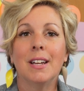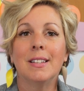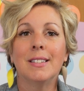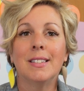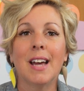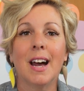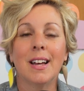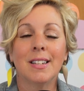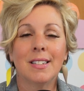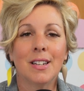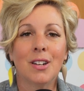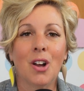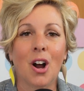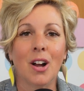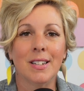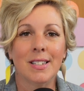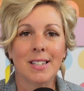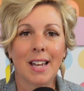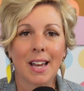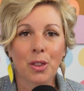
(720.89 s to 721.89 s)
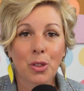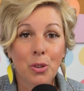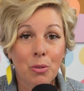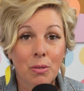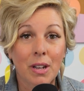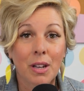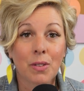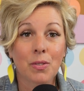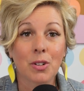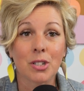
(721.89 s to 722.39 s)
is tested on day
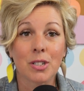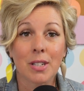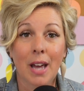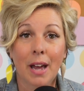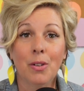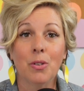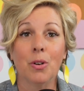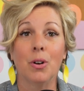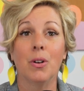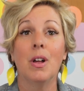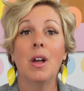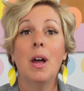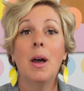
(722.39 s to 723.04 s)
3 of your cycle.